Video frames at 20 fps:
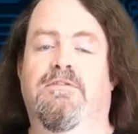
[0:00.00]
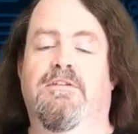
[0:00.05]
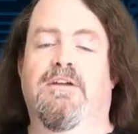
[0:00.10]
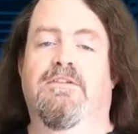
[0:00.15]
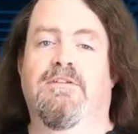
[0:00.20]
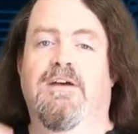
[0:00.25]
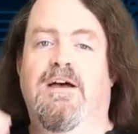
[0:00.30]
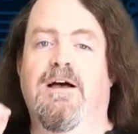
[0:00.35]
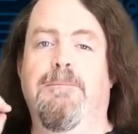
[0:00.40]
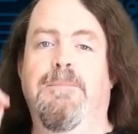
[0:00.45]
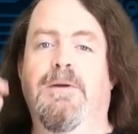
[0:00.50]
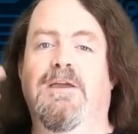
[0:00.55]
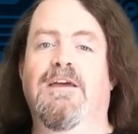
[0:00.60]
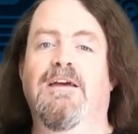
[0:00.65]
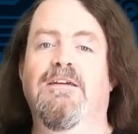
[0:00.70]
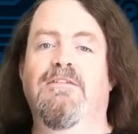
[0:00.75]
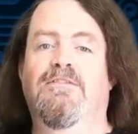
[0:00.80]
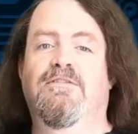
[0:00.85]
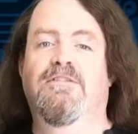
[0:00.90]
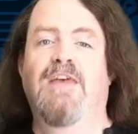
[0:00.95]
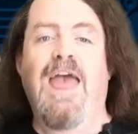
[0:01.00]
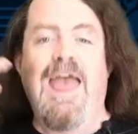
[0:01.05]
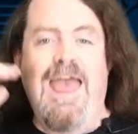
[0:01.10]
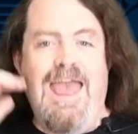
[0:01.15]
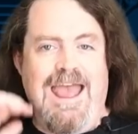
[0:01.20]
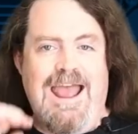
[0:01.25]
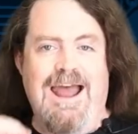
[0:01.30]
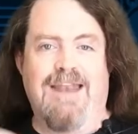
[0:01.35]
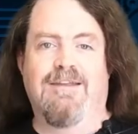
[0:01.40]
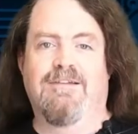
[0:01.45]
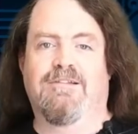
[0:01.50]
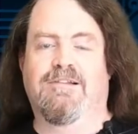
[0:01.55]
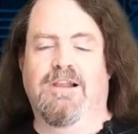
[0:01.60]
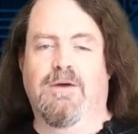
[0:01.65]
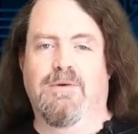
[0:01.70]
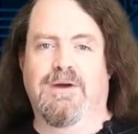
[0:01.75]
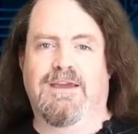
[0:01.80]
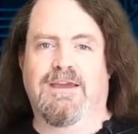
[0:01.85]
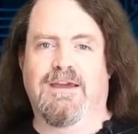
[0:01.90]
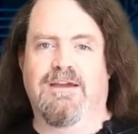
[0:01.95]
There's uppercase and there's
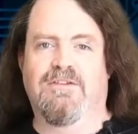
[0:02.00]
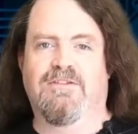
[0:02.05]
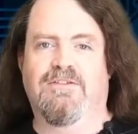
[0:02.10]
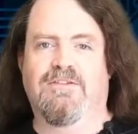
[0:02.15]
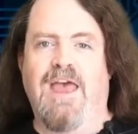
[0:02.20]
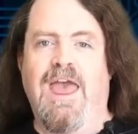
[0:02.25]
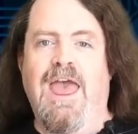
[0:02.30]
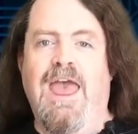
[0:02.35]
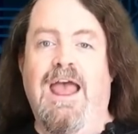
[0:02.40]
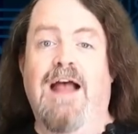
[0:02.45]
lowercase.